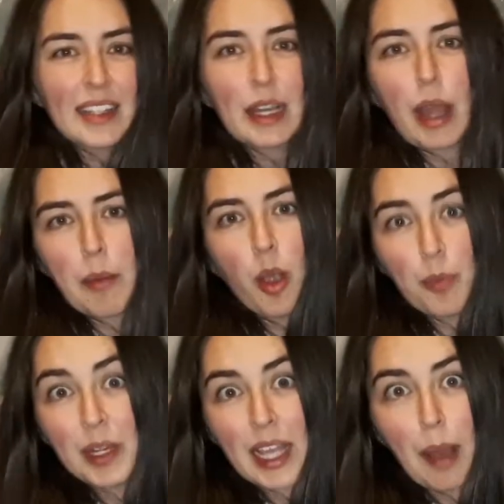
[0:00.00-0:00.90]
Now I'm
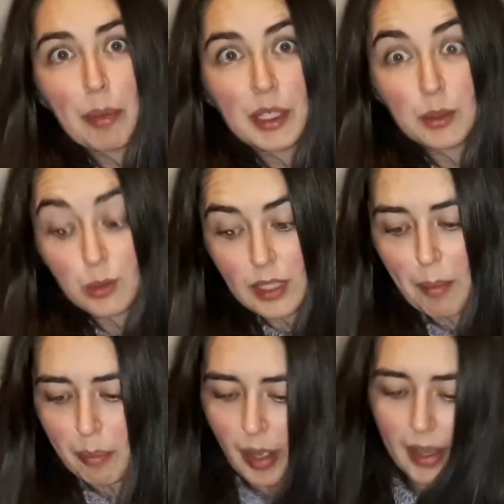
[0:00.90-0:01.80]
opening up a use
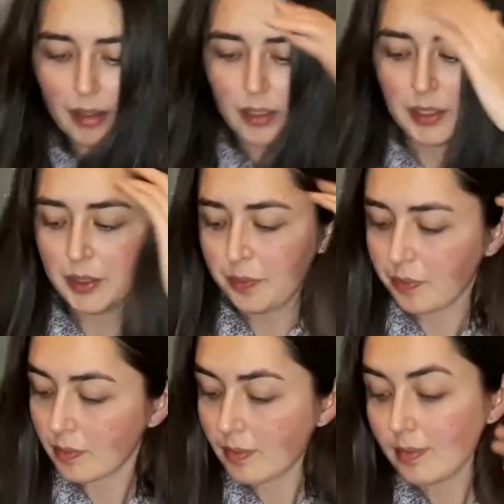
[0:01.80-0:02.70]
up pile.
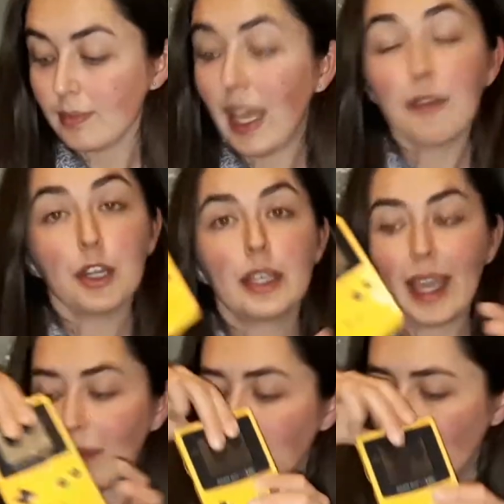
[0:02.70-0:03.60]
I've got a
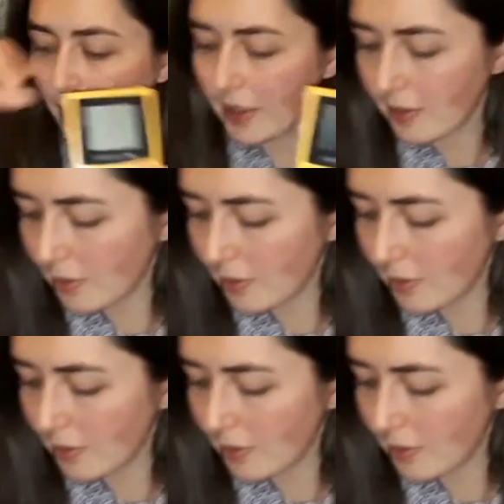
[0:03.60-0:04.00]
Game Boy.